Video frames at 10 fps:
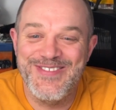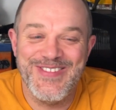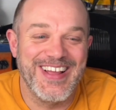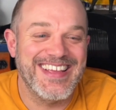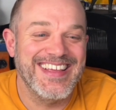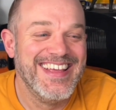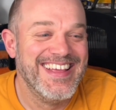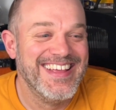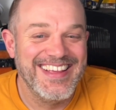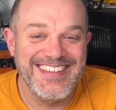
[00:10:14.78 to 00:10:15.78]
Like
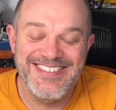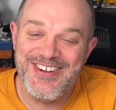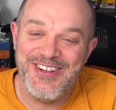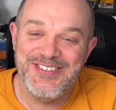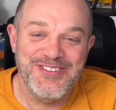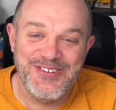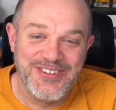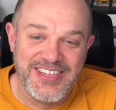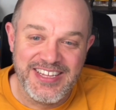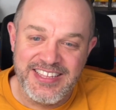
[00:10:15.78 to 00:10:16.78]
it's not
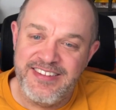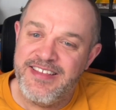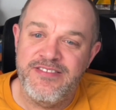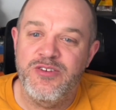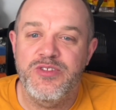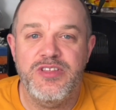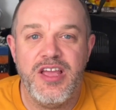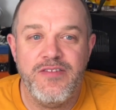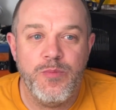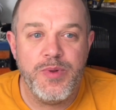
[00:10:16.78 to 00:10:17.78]
today's not the
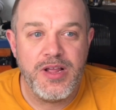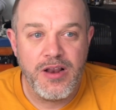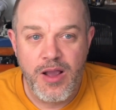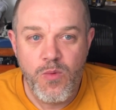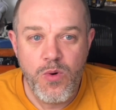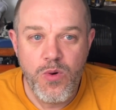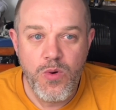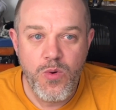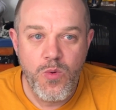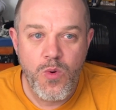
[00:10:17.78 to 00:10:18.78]
day for being like,
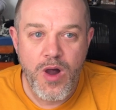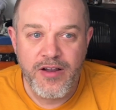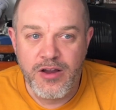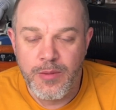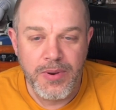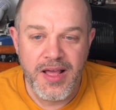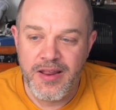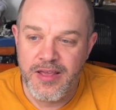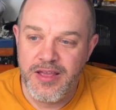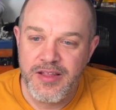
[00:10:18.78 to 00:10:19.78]
woo, I'm gonna plan
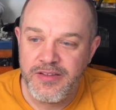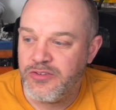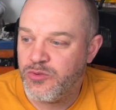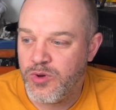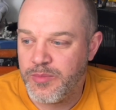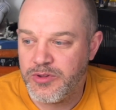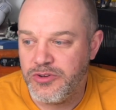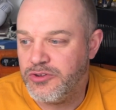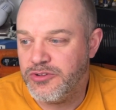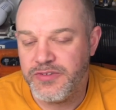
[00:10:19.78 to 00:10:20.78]
ahead, this is what I'm gonna
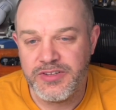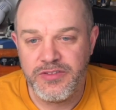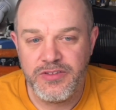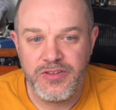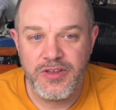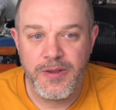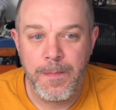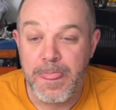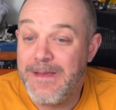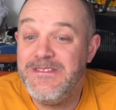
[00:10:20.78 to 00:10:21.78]
do the rest of this year.
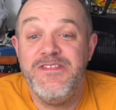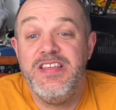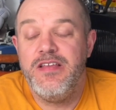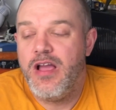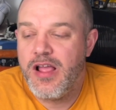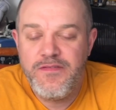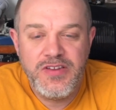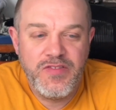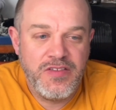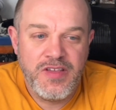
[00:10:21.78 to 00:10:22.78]
Even
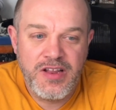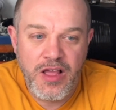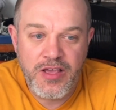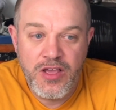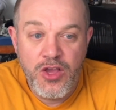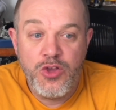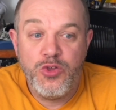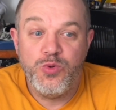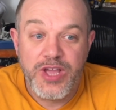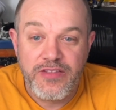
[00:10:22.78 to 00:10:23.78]
if they said like
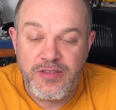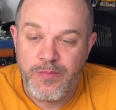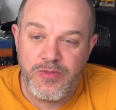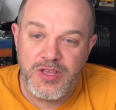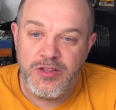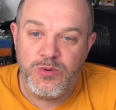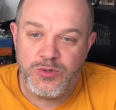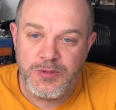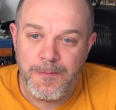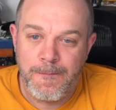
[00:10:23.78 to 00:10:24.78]
you'll get something in
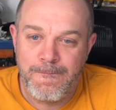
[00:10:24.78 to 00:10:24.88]
autumn,